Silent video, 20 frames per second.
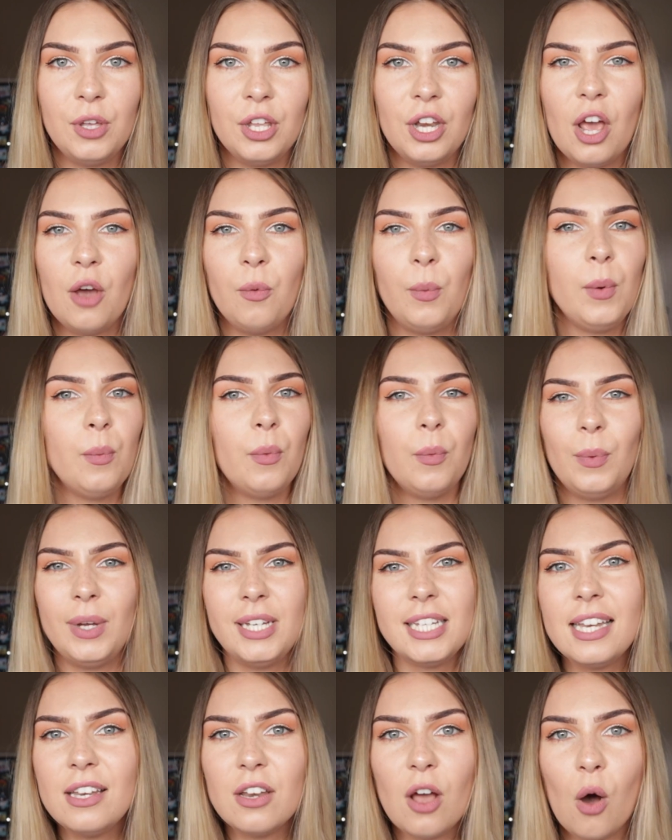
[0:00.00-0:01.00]
You know, we
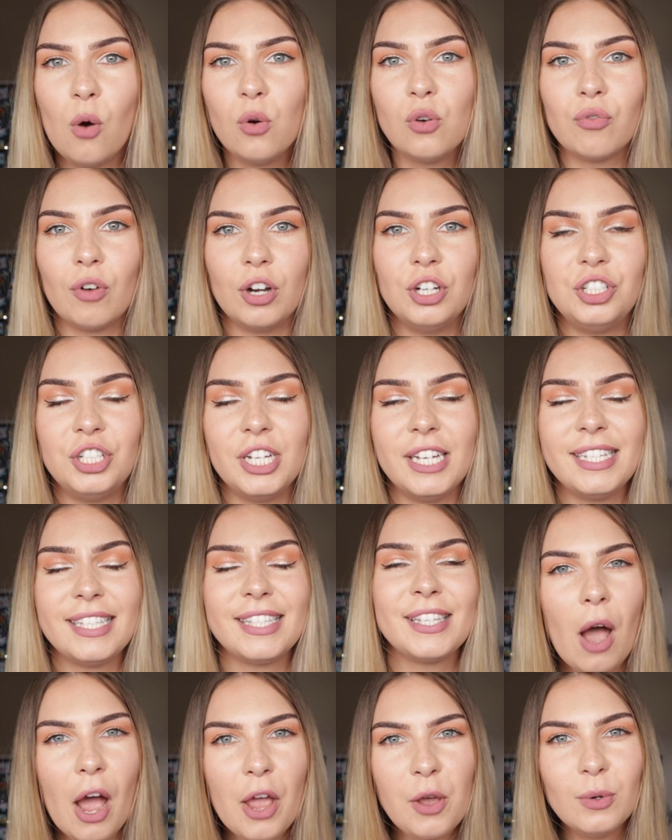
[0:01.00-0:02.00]
didn't hold grudges,
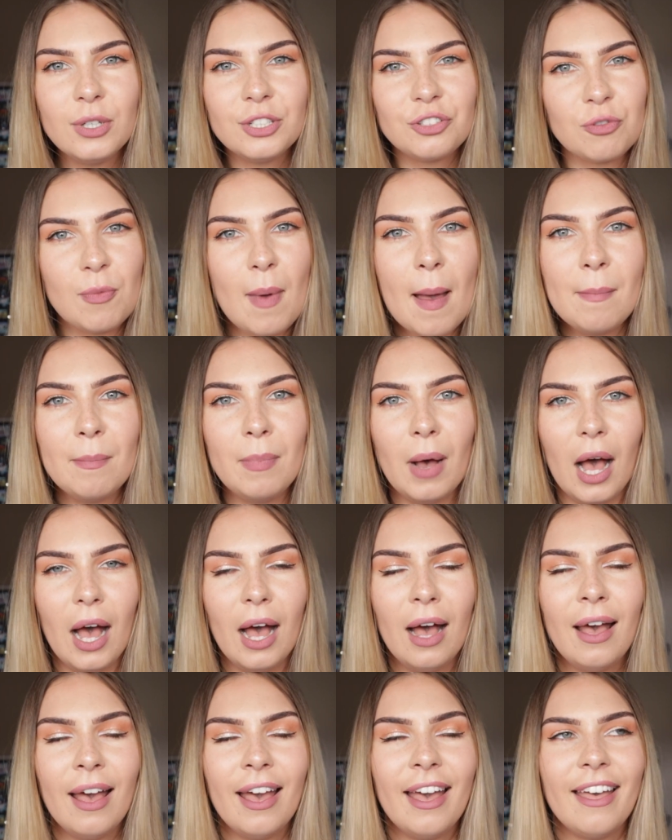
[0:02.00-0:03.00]
but I always
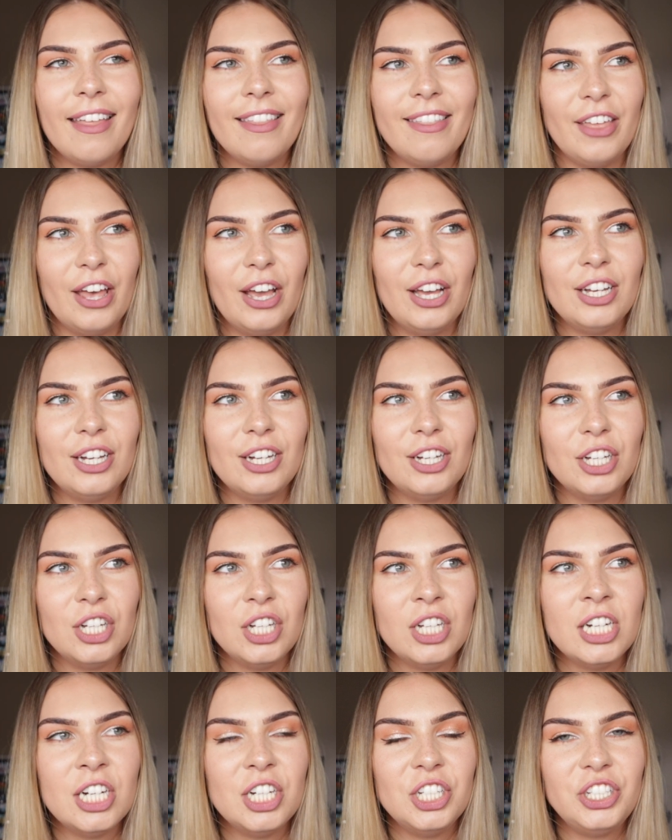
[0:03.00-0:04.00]
remember that
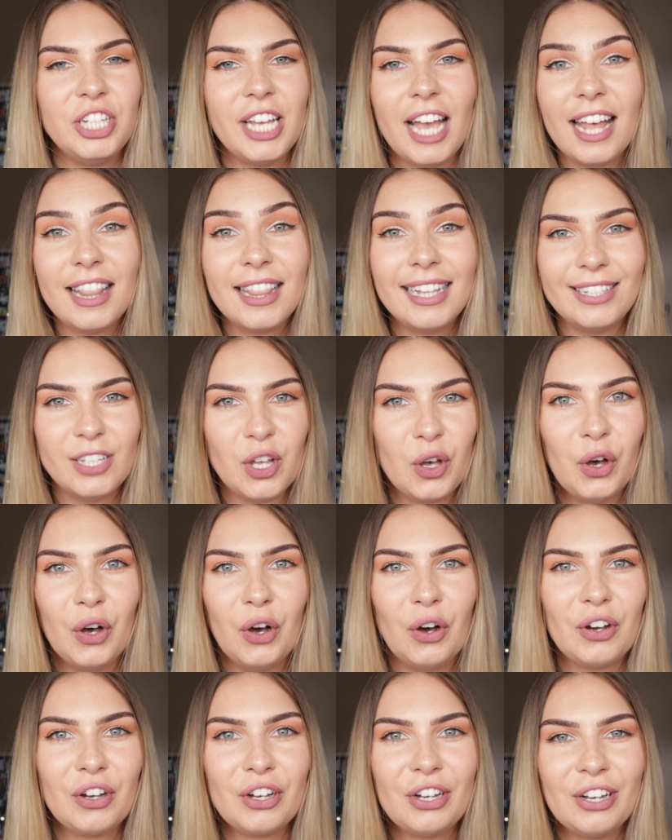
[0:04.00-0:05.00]
she had this
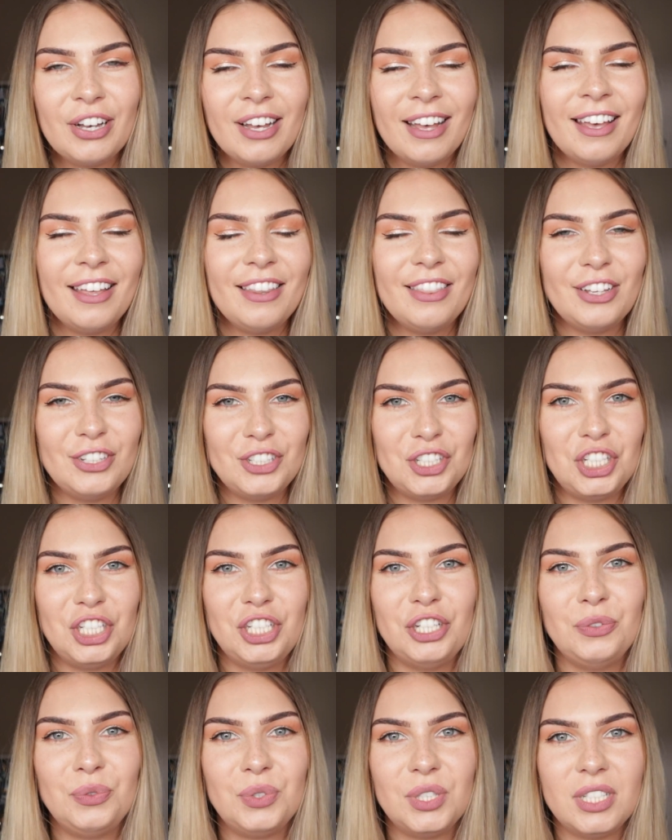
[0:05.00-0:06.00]
hook that she
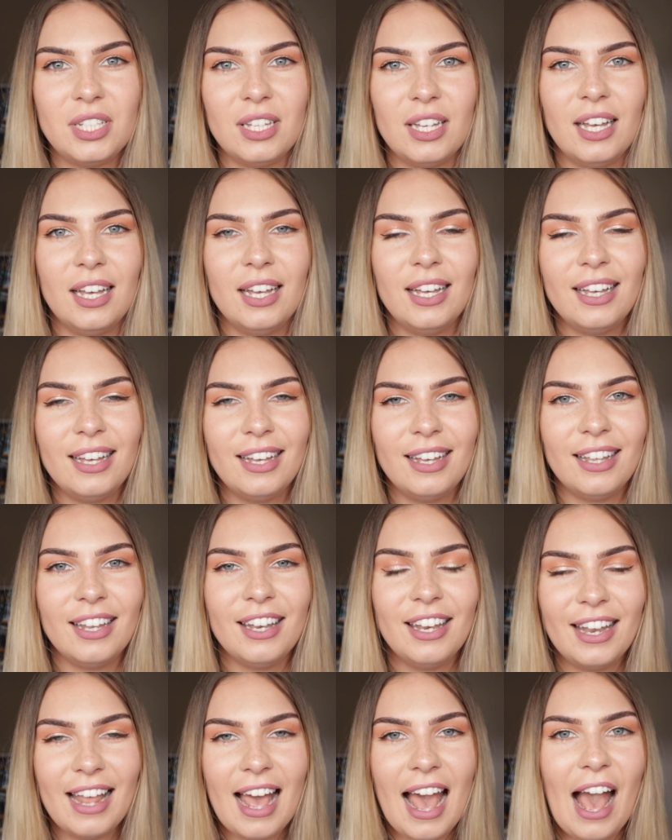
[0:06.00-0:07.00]
used to
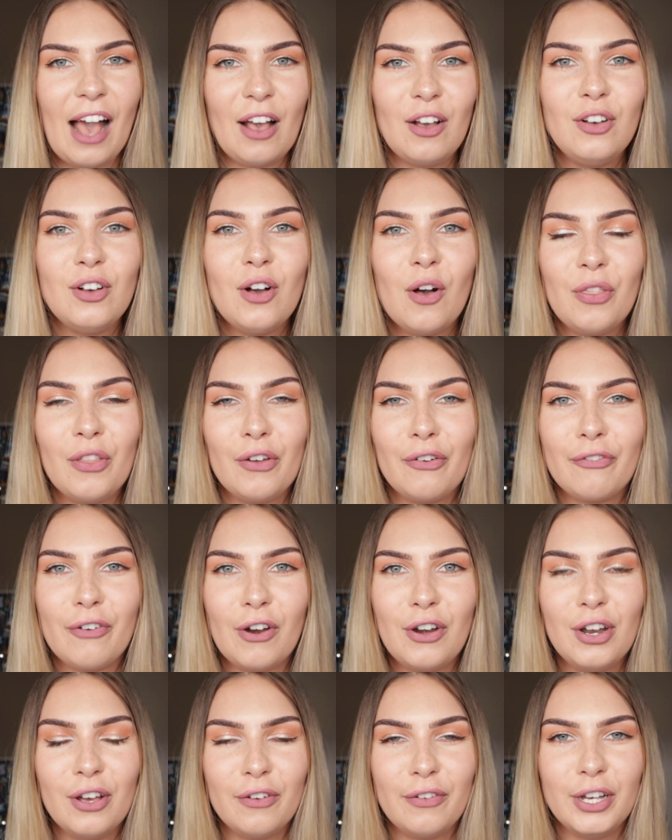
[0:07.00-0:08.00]
hang on the
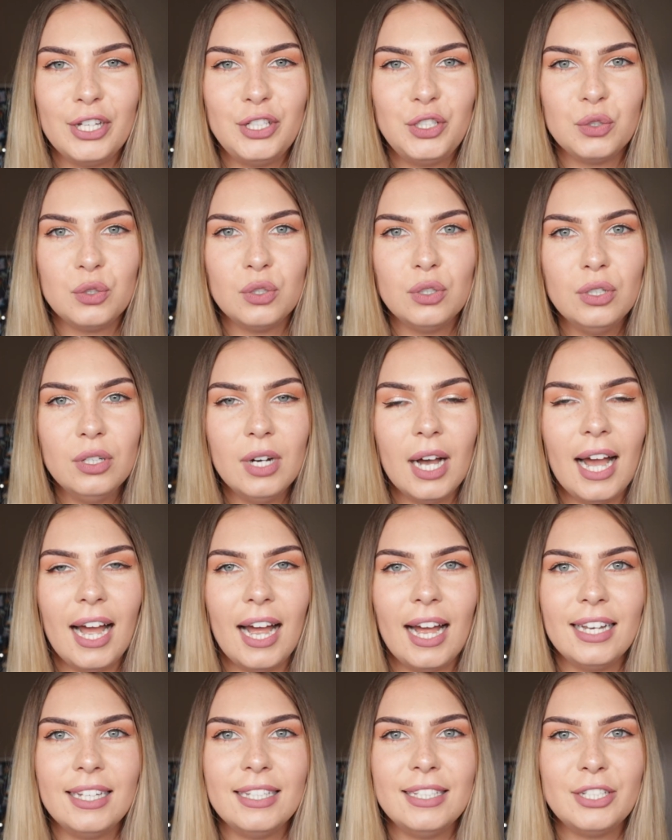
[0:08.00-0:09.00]
front of her door,
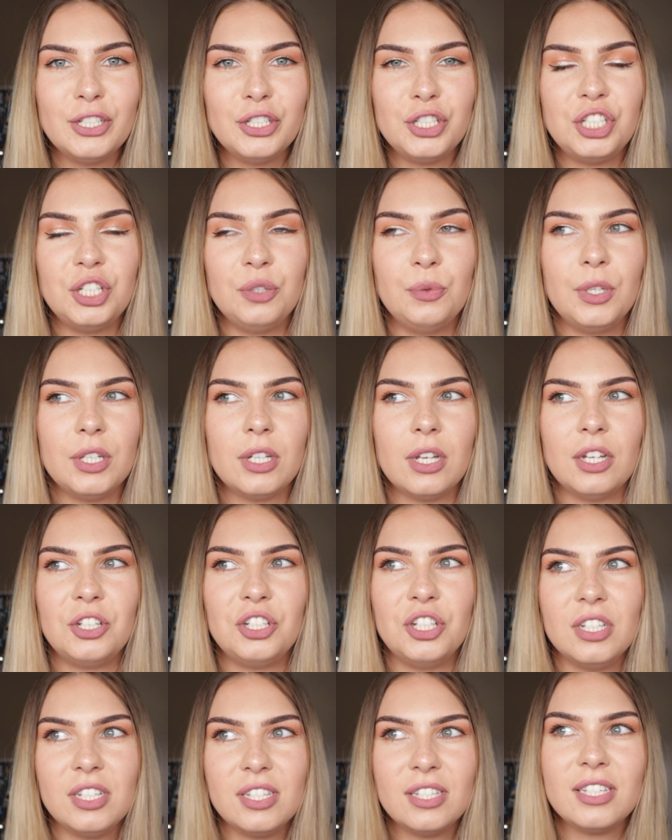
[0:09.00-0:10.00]
and she would
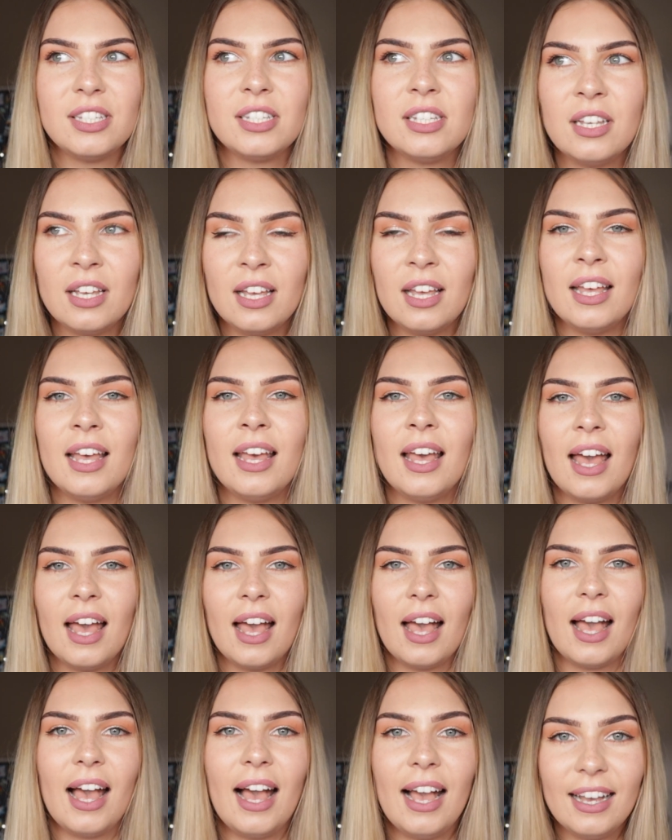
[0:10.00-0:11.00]
just
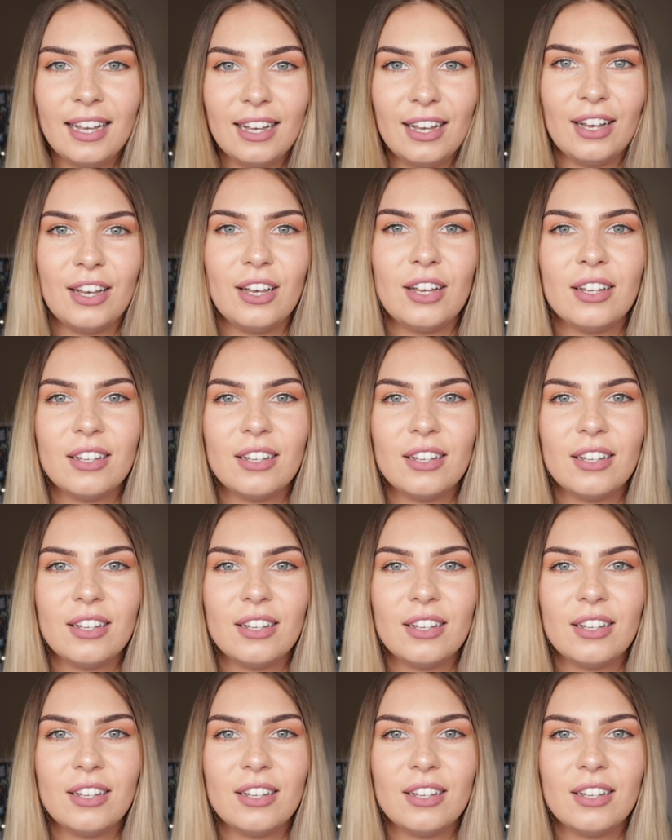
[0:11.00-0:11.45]
hang